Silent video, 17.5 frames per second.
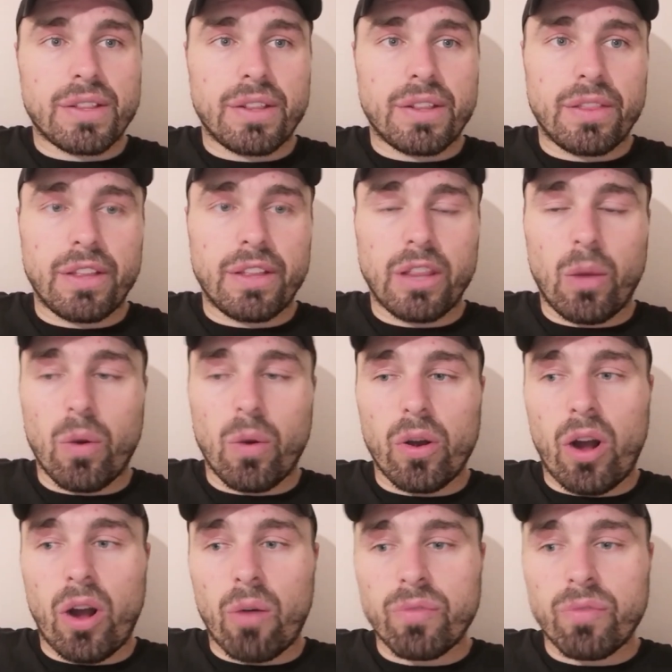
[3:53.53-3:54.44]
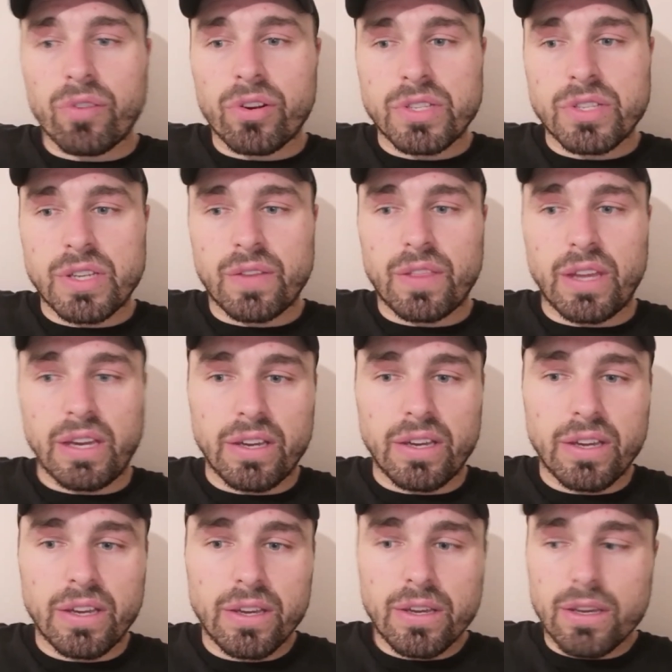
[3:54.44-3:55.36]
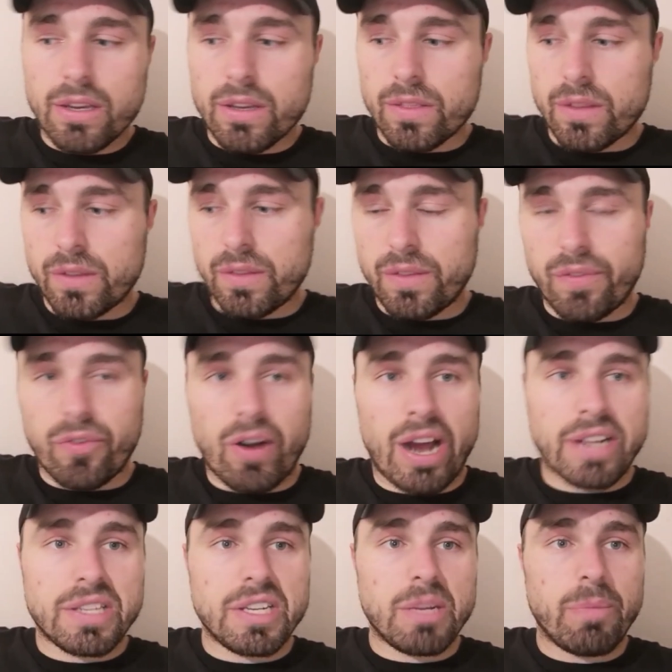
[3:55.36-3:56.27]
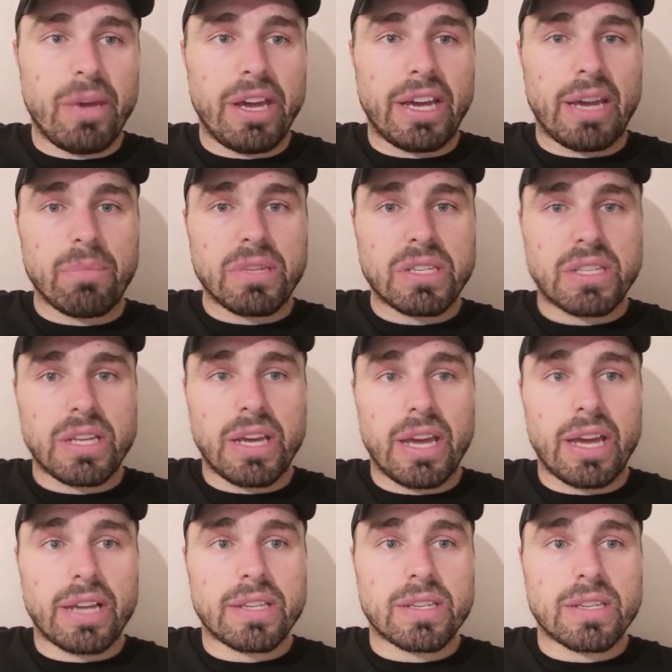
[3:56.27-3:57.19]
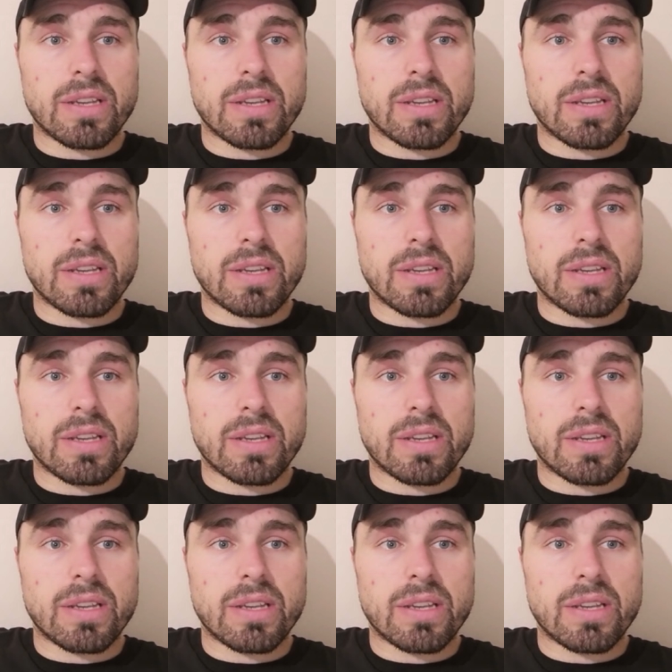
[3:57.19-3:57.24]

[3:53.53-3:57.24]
They're low on confidence. I think they're frightened of making mistakes.